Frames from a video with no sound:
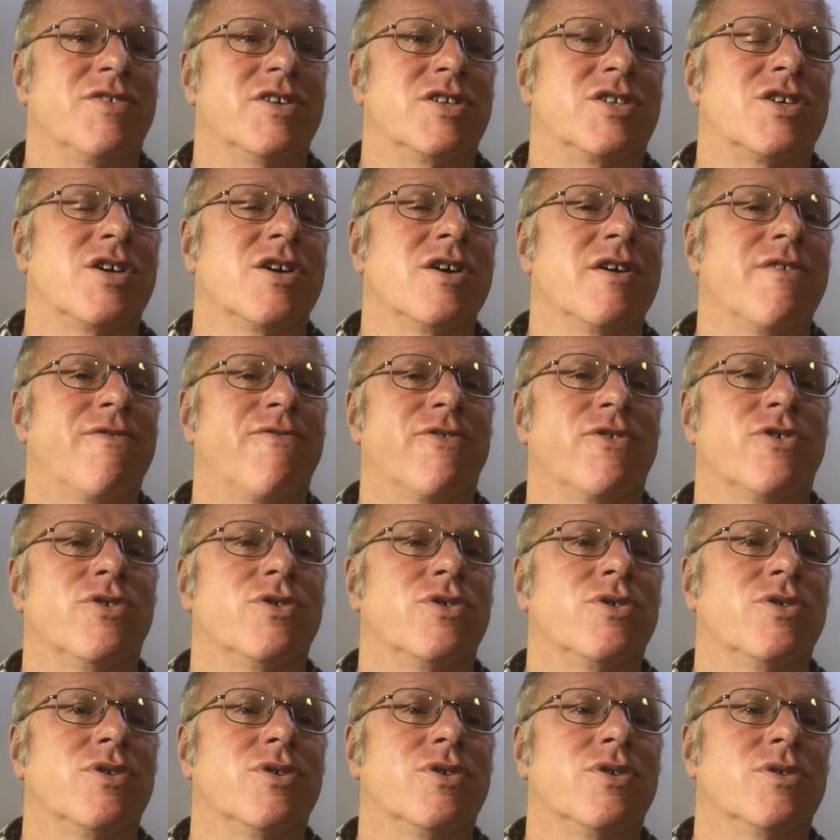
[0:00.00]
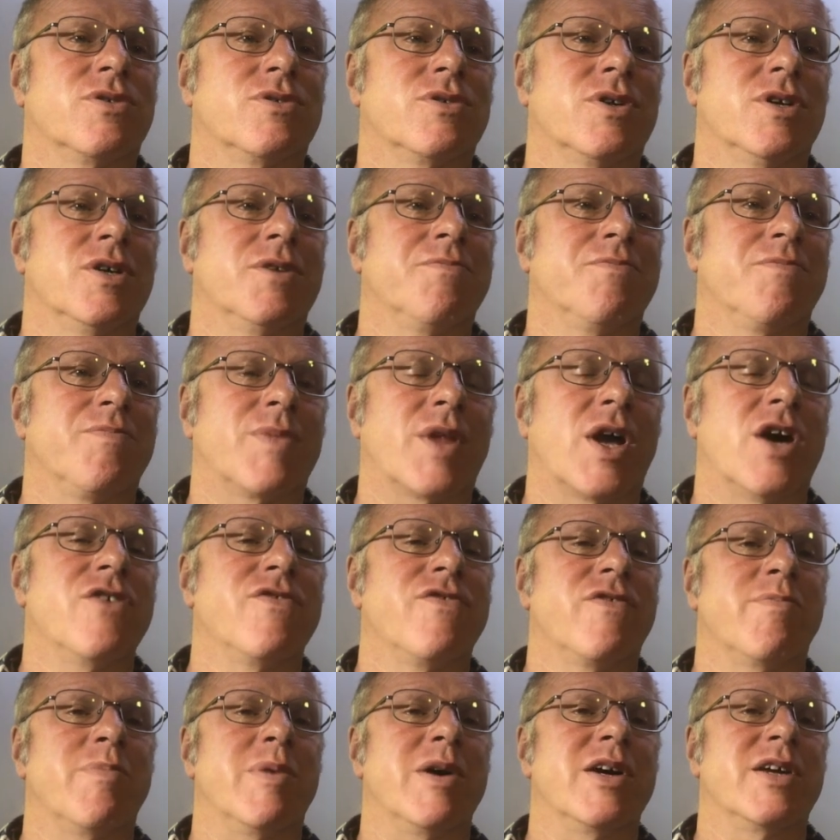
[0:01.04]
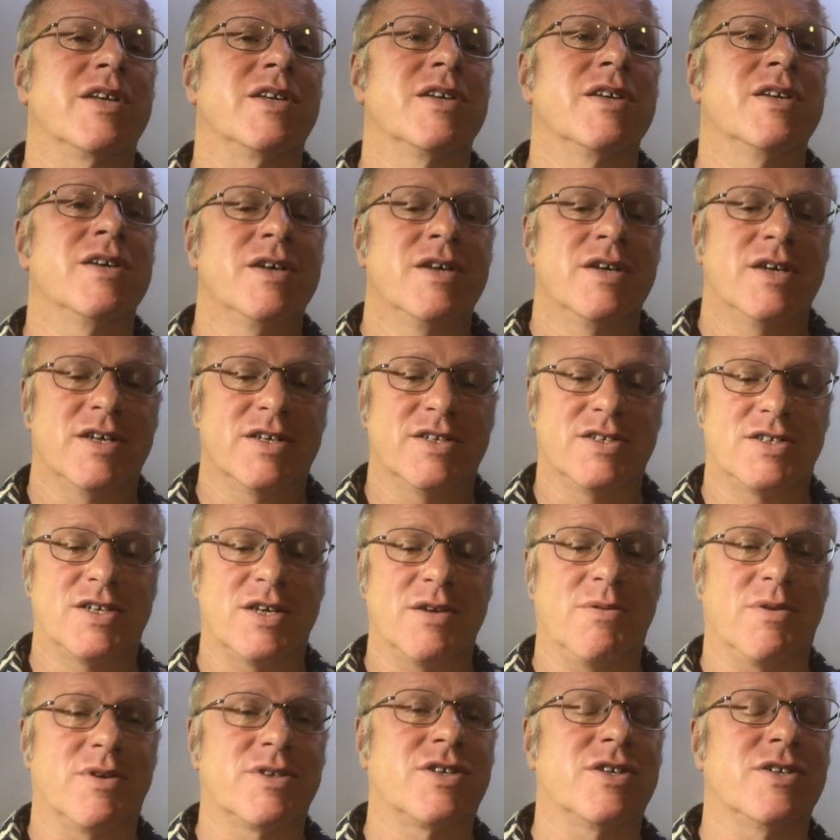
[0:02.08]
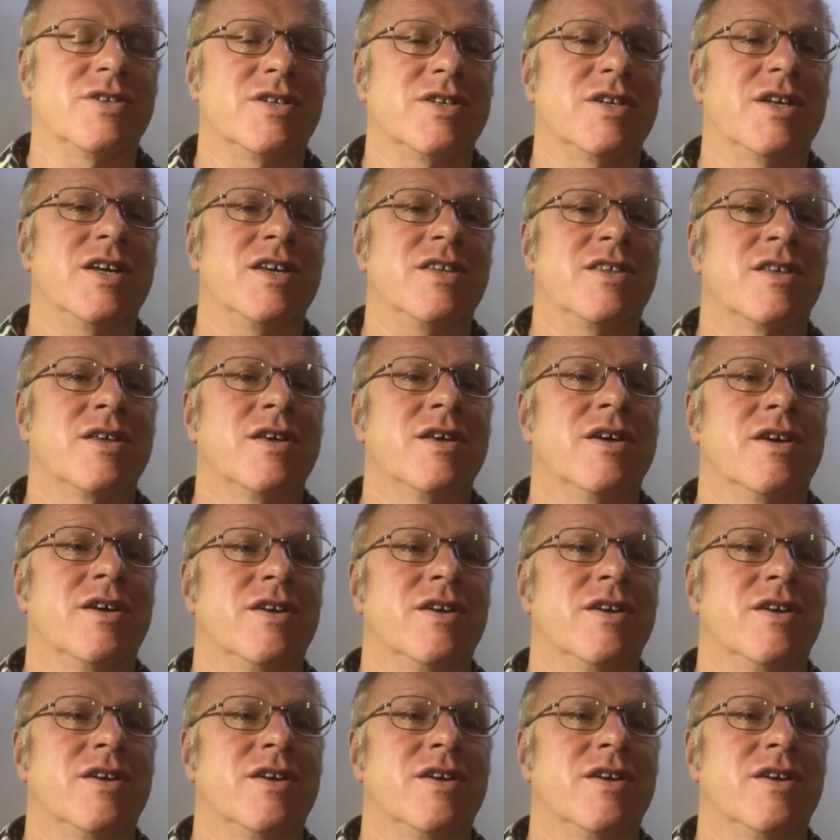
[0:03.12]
turf or overburden and see what's underneath,